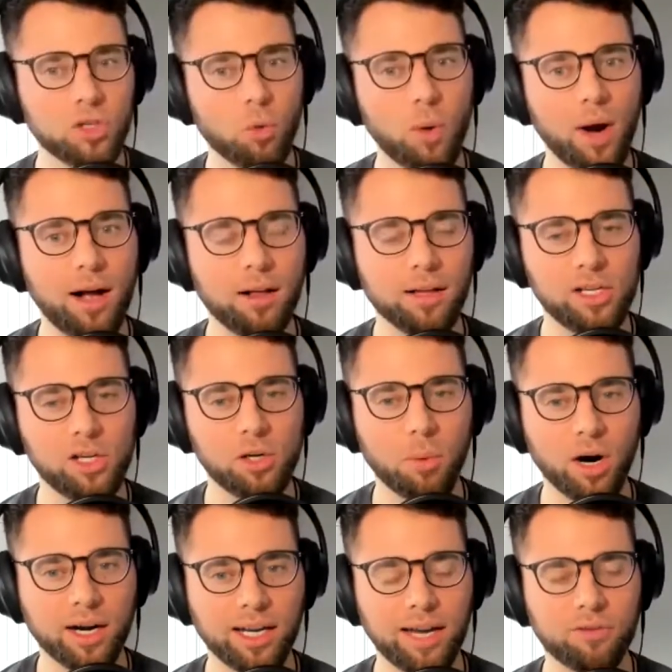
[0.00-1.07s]
well in your
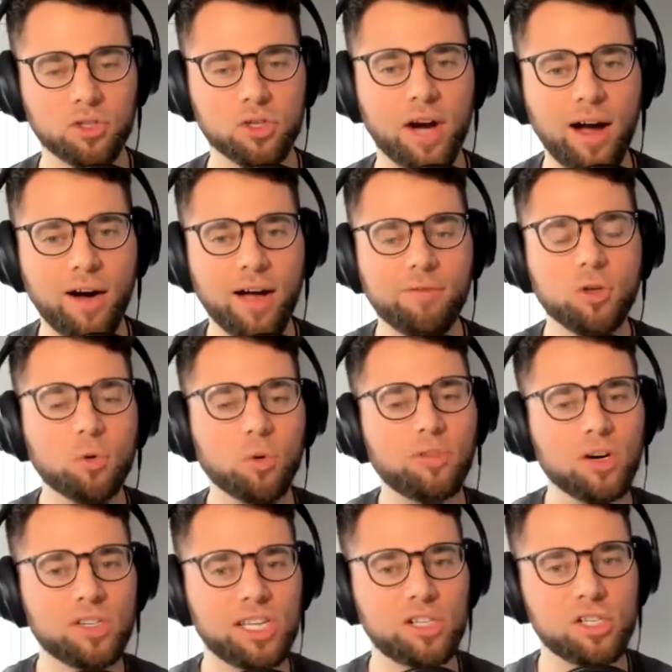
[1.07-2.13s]
marketing efforts? Absolutely. Have you
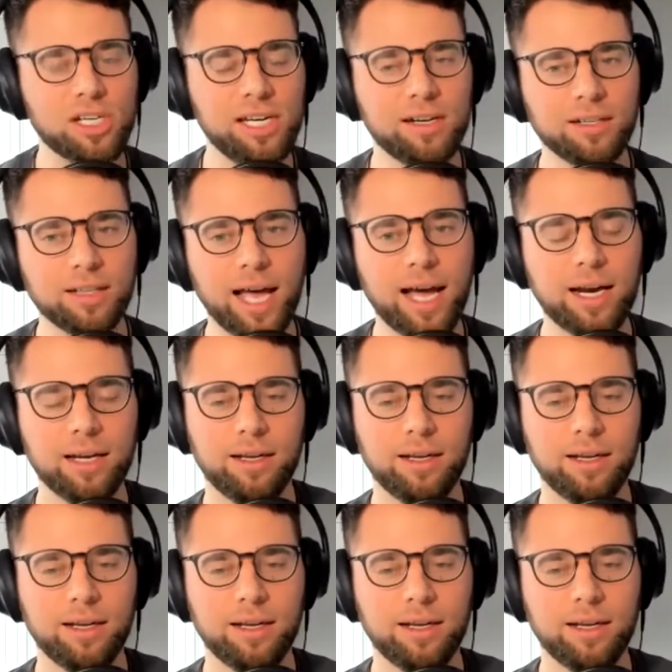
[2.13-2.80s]
reverse engineered that?